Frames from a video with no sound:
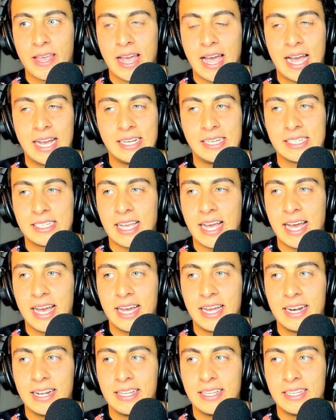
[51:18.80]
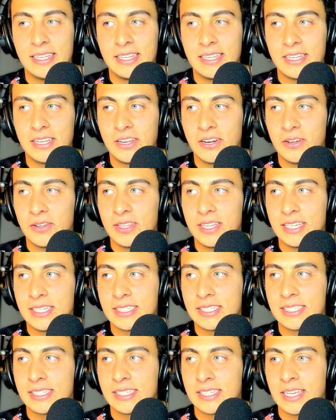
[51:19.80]
I just had you know
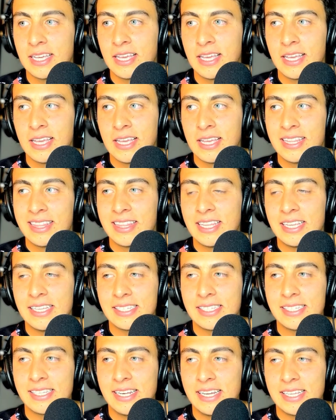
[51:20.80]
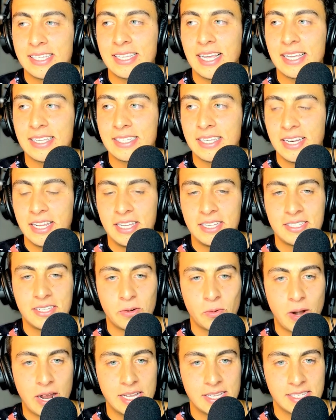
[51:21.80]
this this necessity
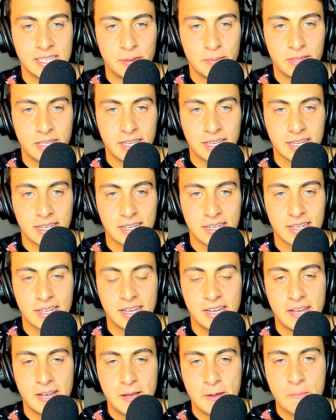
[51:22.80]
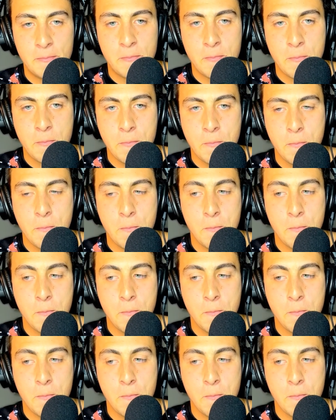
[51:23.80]
to write something, um,